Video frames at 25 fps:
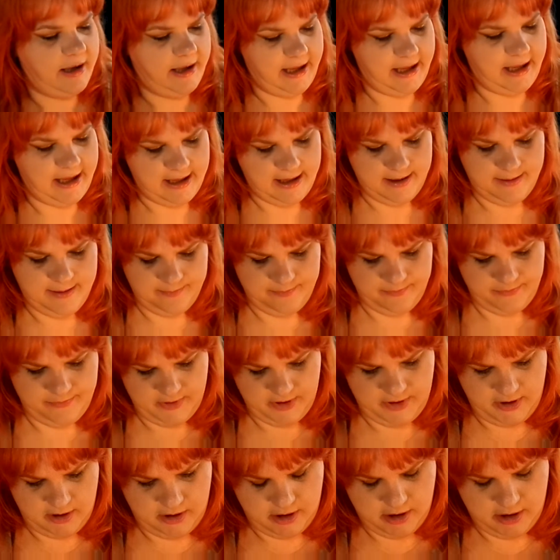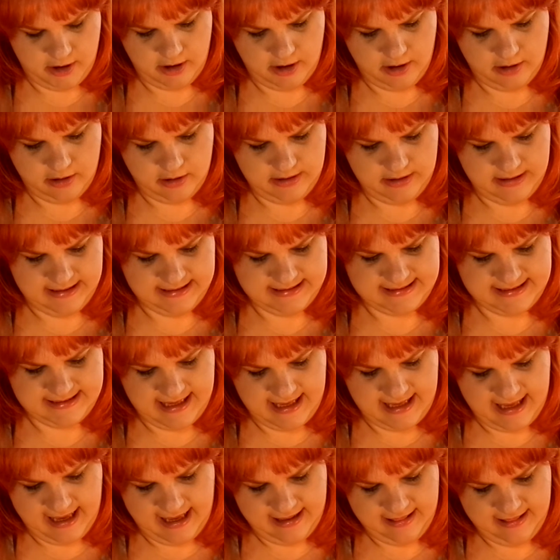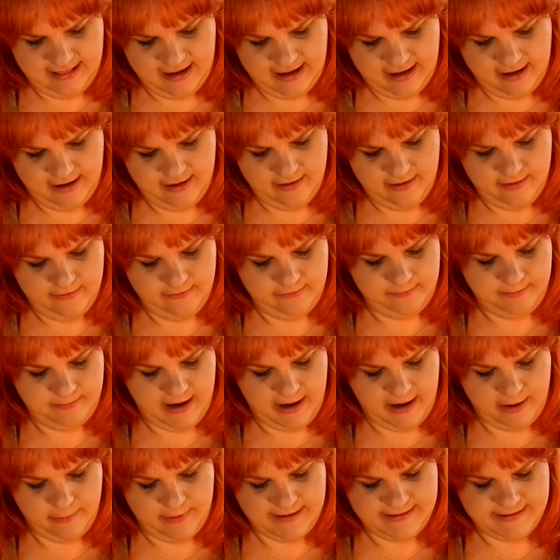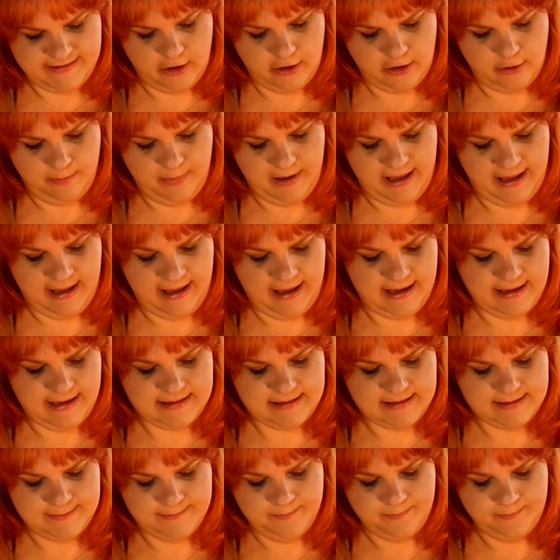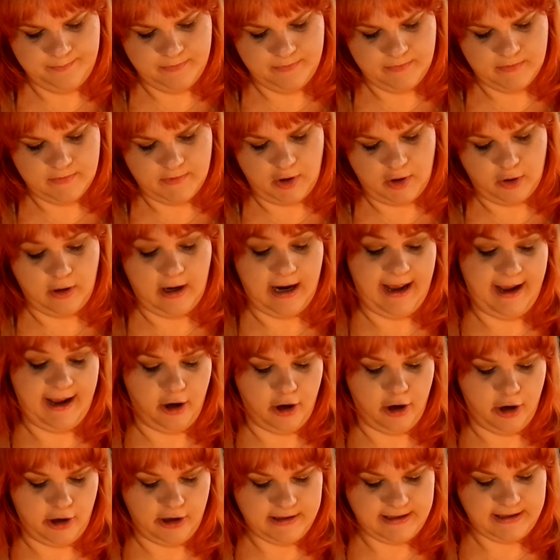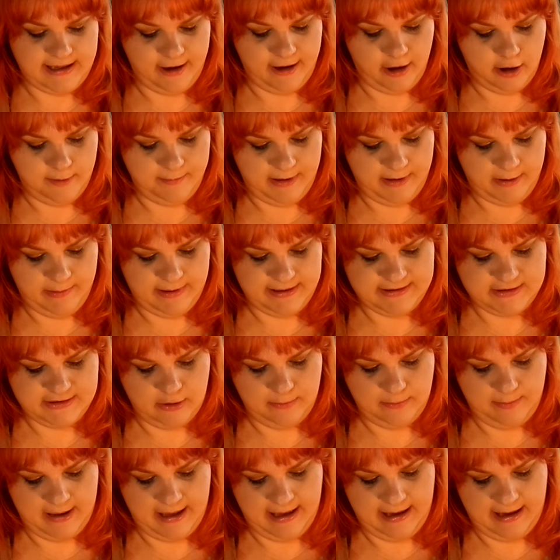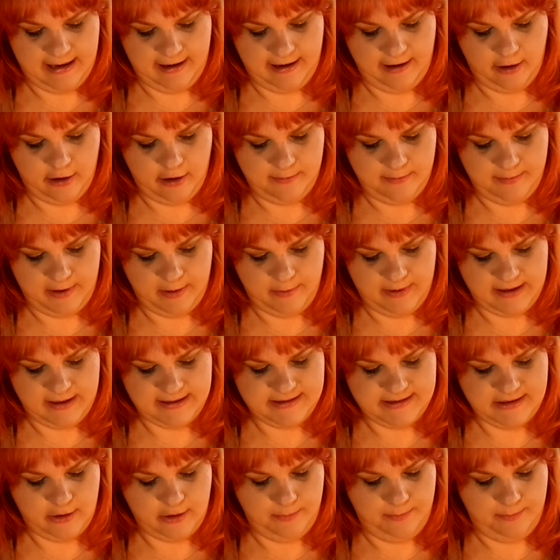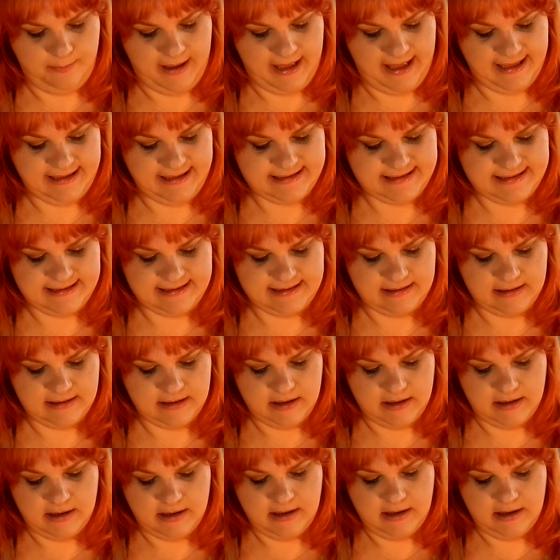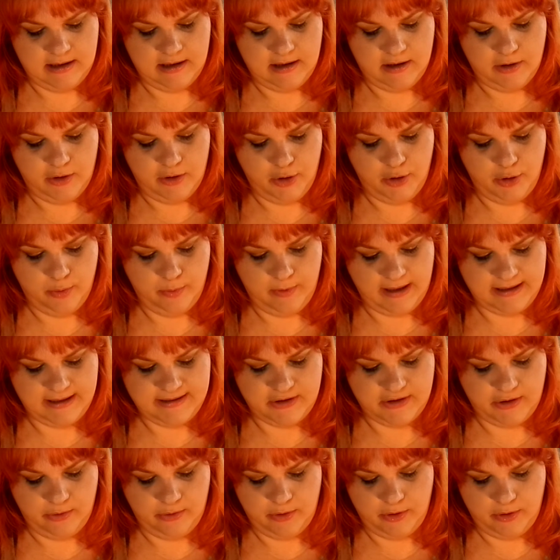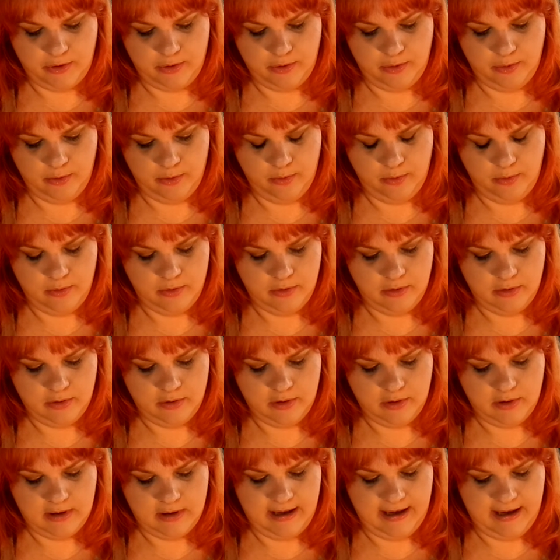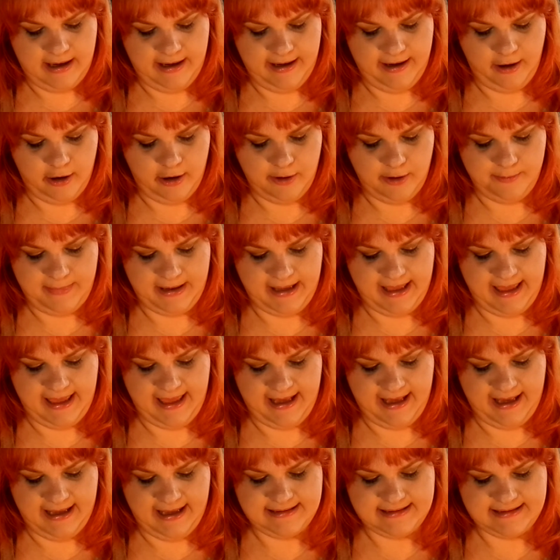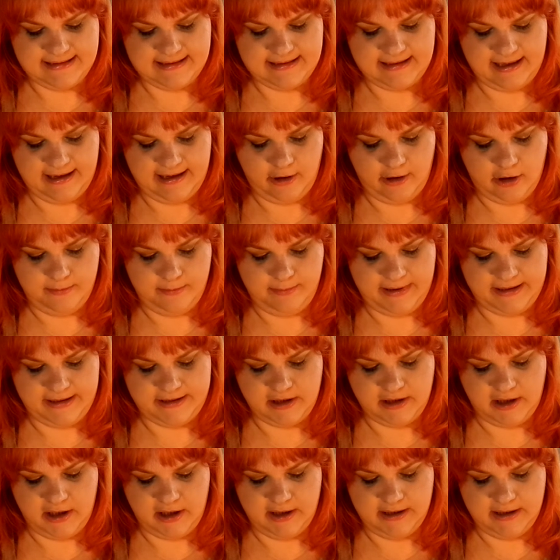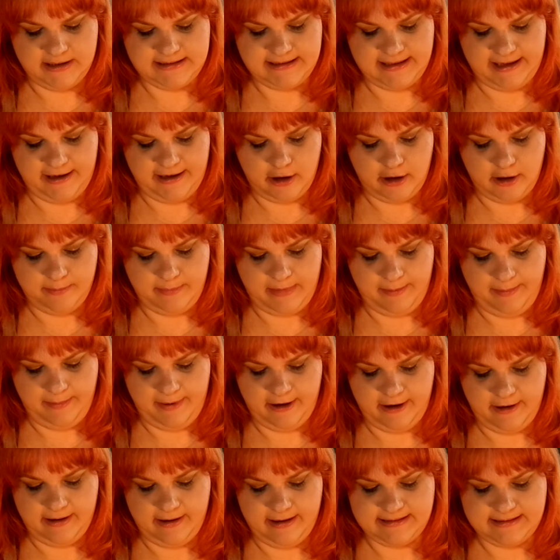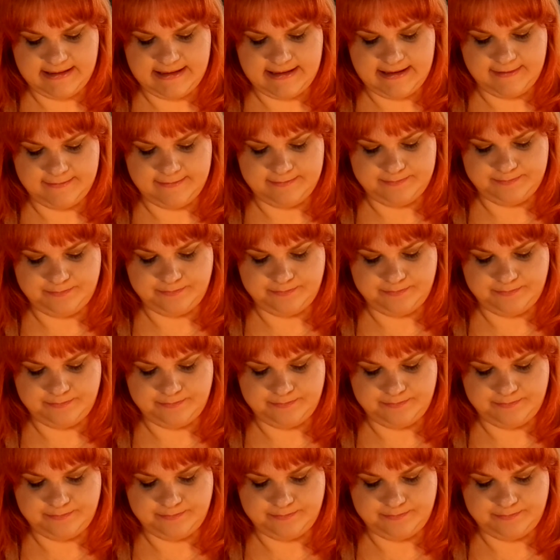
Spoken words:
are, let's see, I love my rescue pet, or I heart my rescue pet, I heart my rescue pets, who rescued who, I heart my cats, I heart my dogs, I heart my parrots,